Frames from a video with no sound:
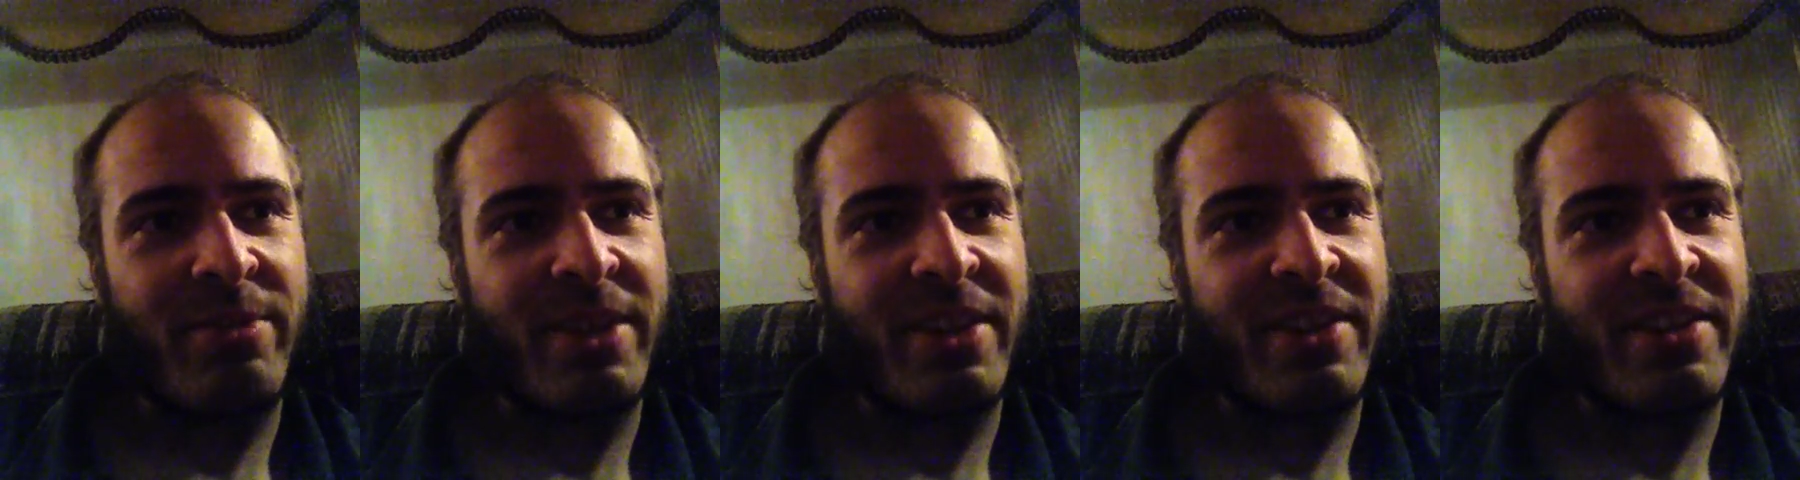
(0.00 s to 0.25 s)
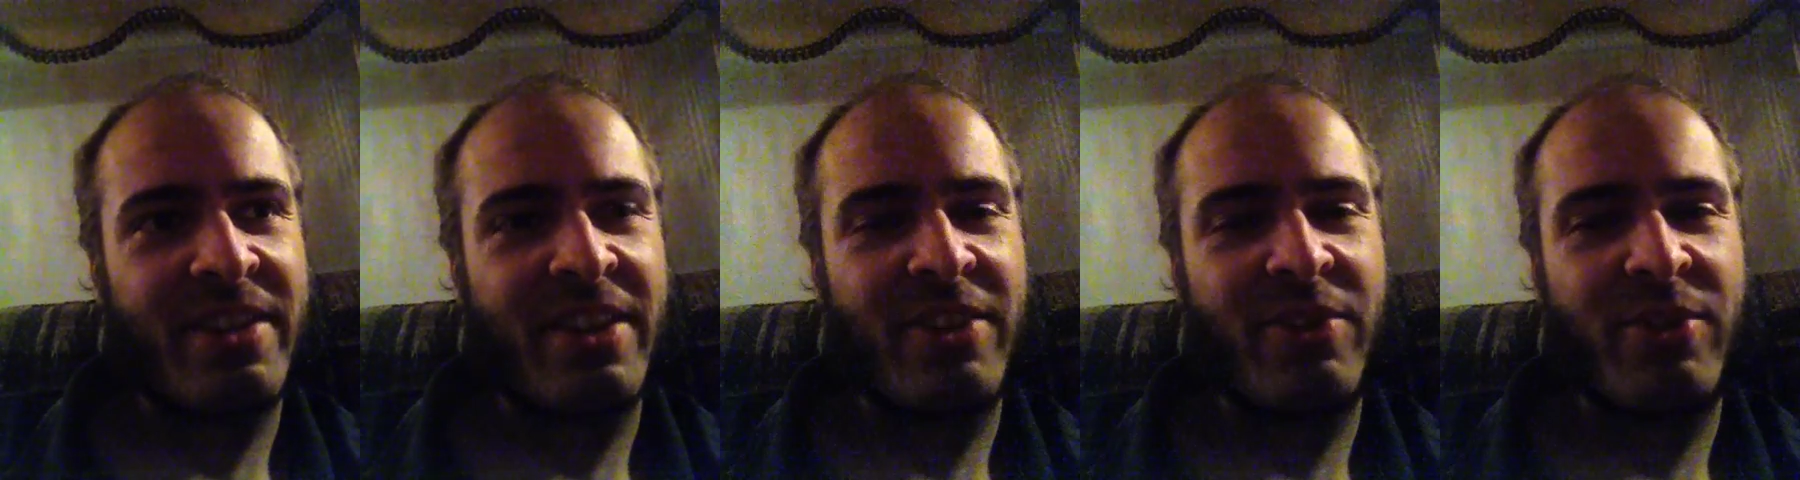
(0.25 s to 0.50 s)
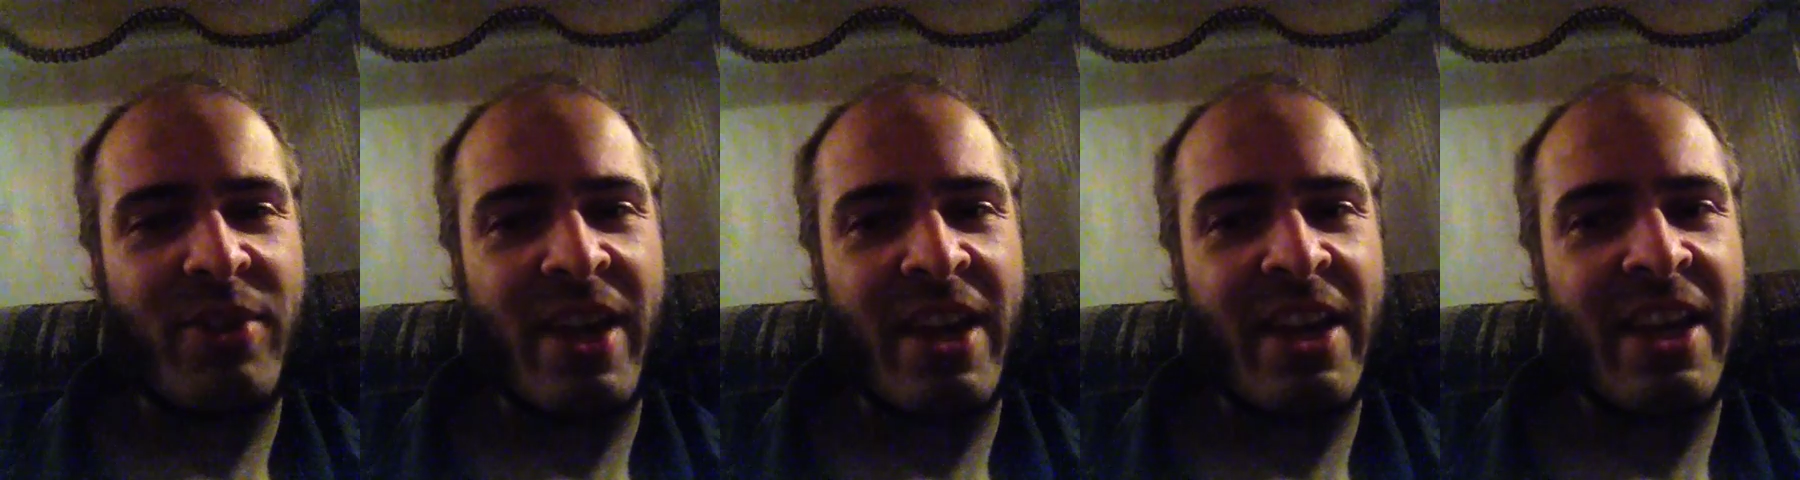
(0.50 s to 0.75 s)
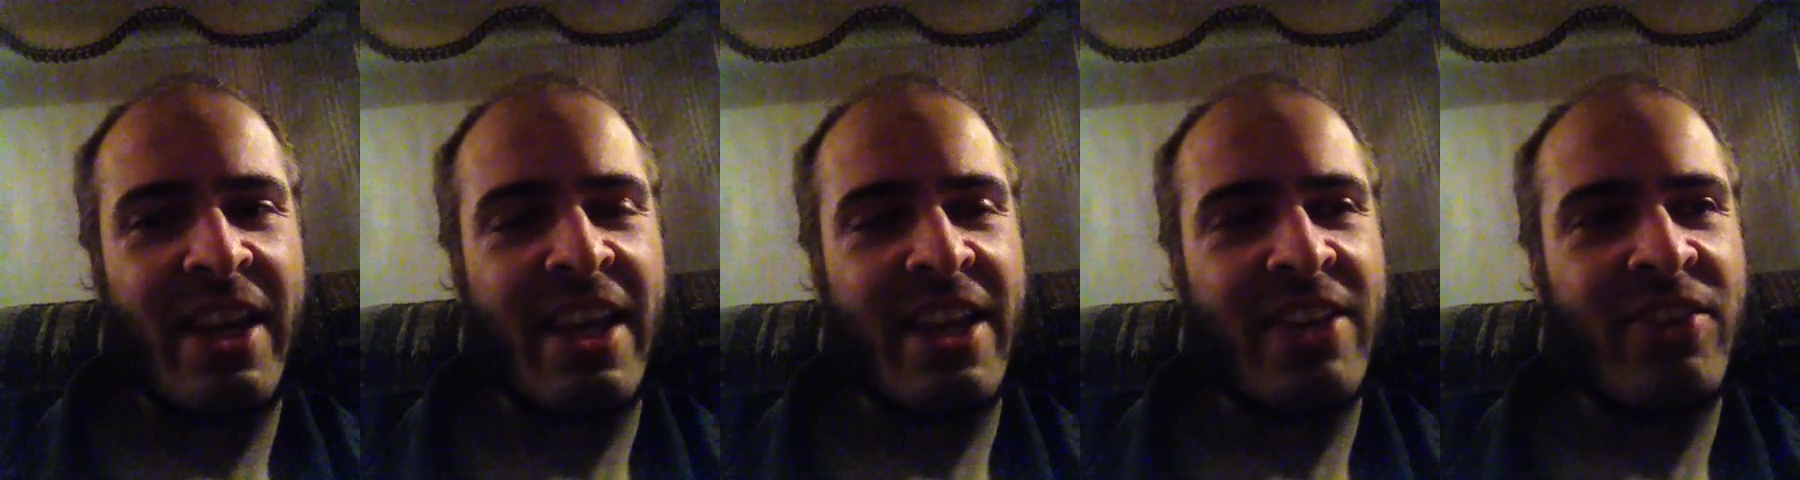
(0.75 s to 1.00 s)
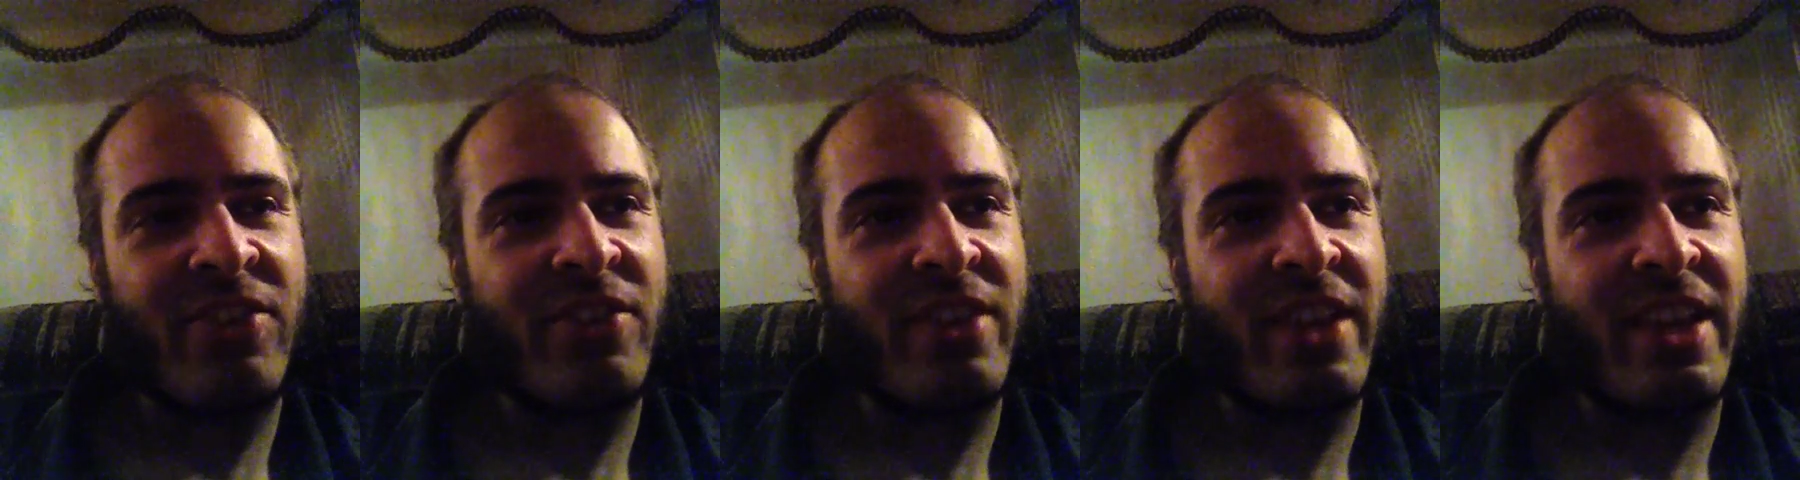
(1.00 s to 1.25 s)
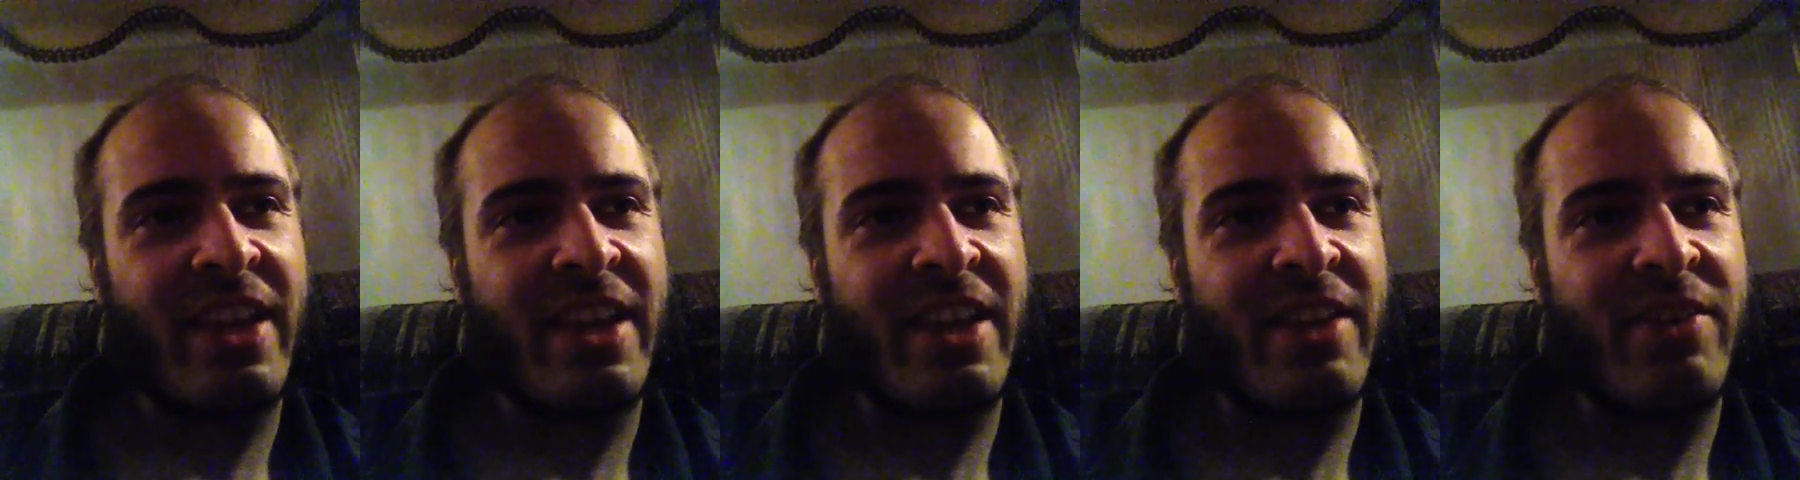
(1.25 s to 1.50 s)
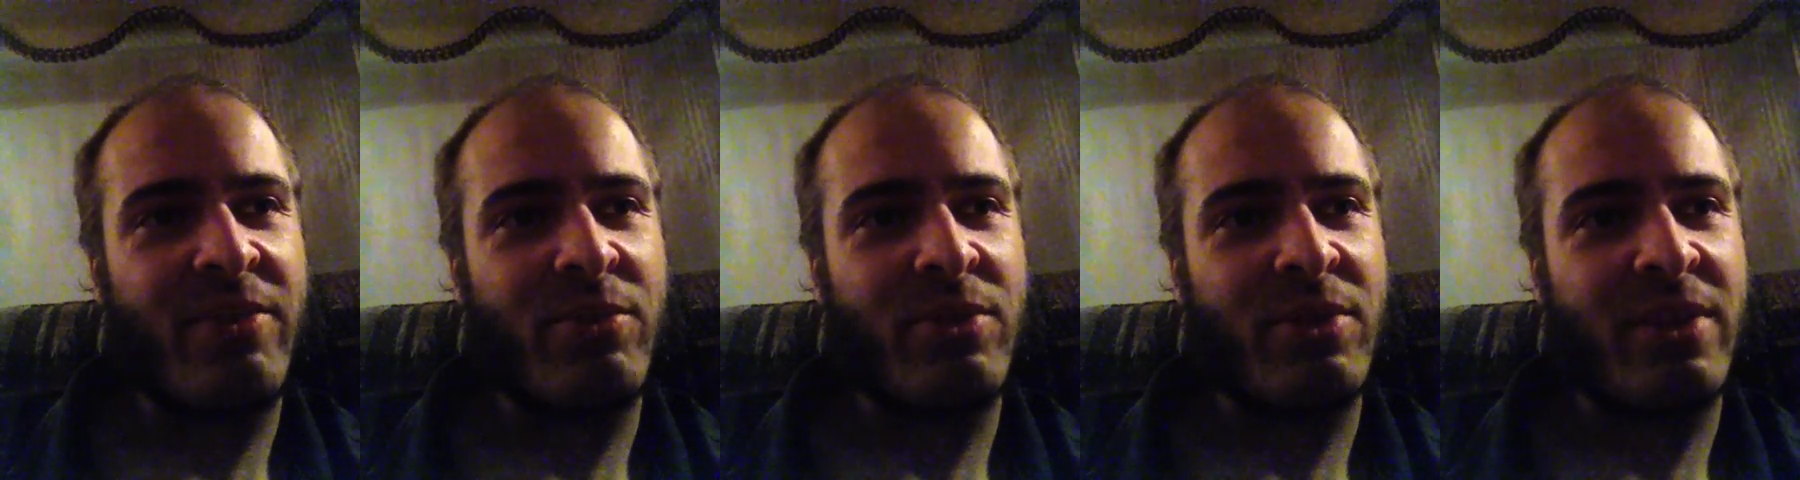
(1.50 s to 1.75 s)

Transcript: because they know any answer they give